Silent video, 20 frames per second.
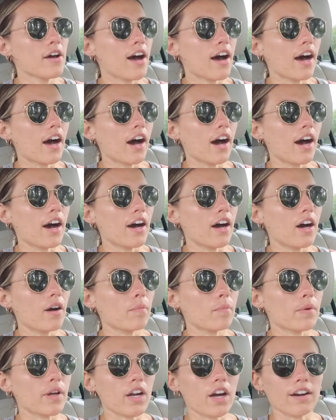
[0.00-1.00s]

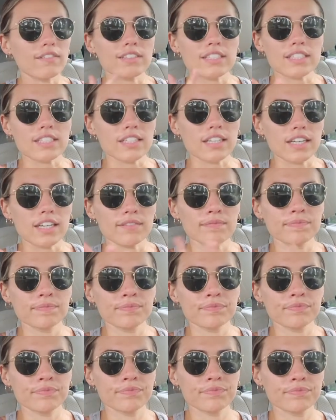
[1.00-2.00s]
Um, but obviously
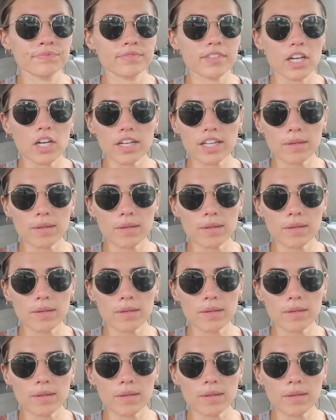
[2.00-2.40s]
I'll